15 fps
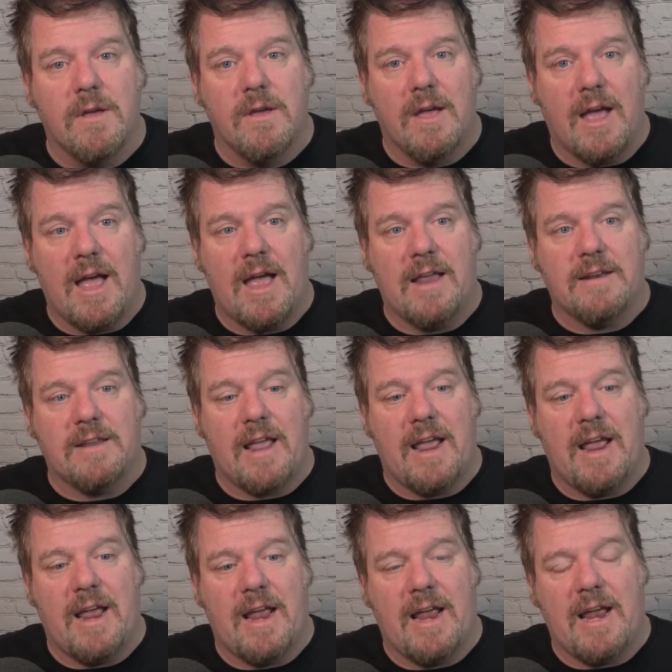and
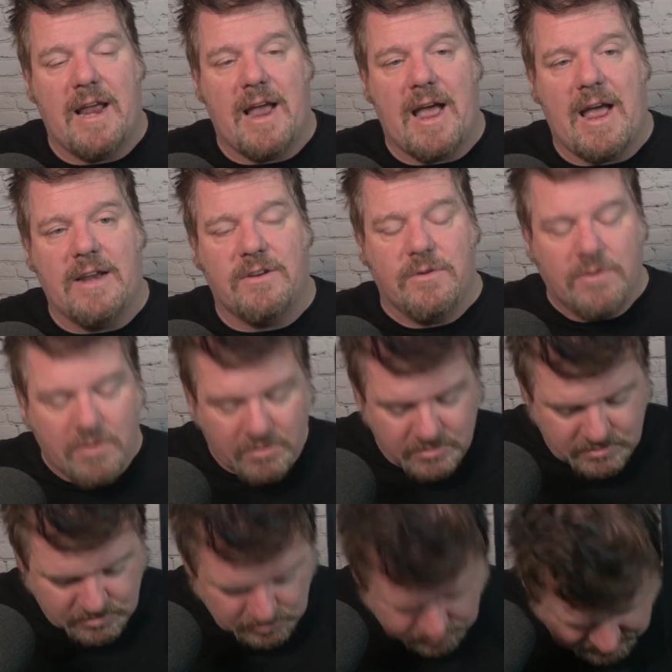I do
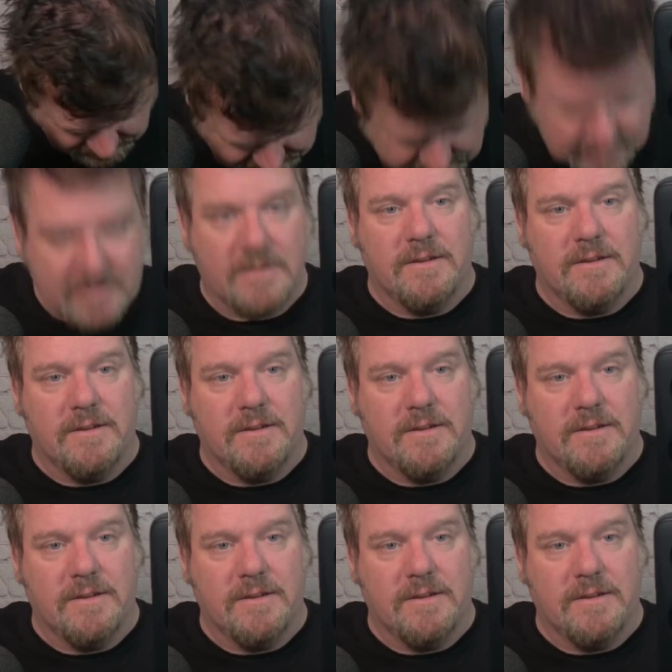not do this.